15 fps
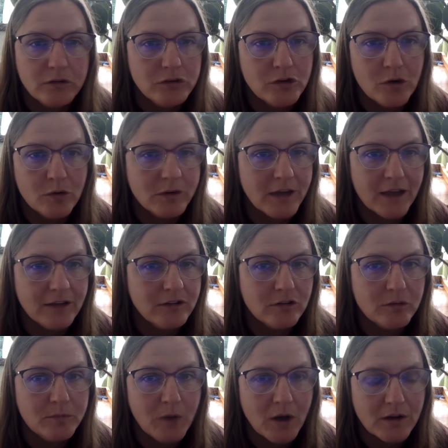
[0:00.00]
Don't get
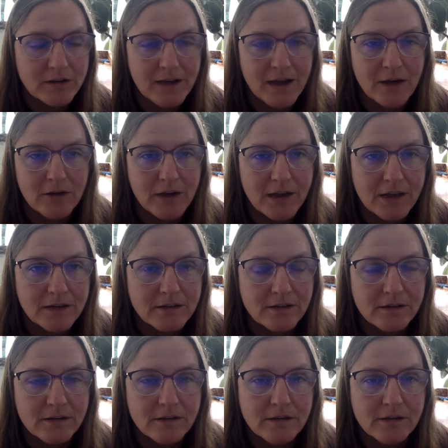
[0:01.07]
too bogged down in it.